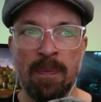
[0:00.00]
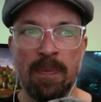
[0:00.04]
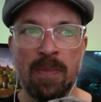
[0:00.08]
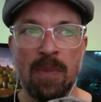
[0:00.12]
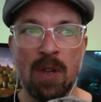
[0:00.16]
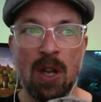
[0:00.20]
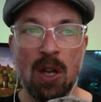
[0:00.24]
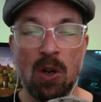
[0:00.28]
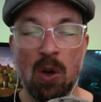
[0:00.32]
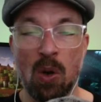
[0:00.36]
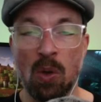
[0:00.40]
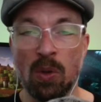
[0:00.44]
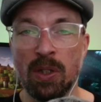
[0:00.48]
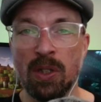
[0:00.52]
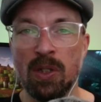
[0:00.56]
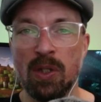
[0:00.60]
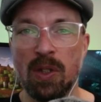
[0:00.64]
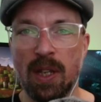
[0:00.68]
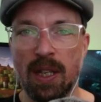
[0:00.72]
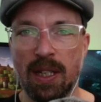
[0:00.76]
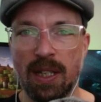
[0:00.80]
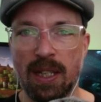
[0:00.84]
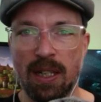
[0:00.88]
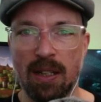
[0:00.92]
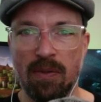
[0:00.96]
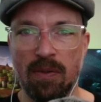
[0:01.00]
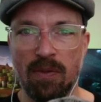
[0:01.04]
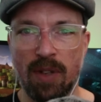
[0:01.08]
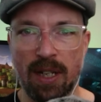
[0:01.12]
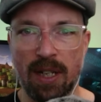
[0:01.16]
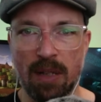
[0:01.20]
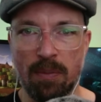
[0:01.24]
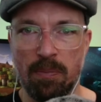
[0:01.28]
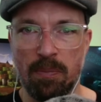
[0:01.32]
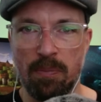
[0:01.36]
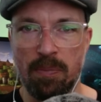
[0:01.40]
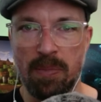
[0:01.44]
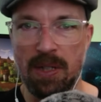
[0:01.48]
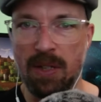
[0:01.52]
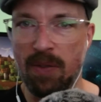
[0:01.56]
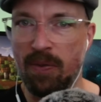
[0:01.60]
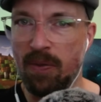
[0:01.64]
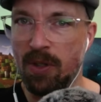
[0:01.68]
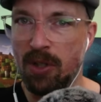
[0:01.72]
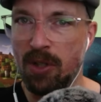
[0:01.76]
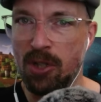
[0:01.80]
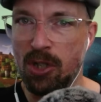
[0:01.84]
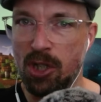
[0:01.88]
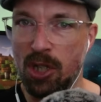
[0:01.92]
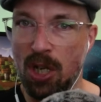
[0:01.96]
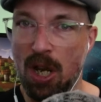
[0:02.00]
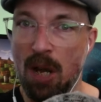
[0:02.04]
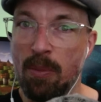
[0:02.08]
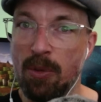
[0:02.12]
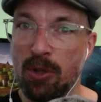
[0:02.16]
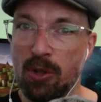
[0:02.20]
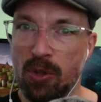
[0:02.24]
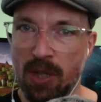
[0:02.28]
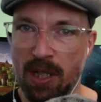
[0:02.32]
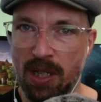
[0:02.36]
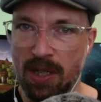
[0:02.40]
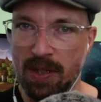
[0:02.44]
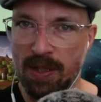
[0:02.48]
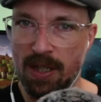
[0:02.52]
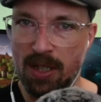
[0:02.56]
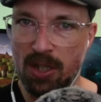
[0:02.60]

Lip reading: not only do they give like a different geometry because they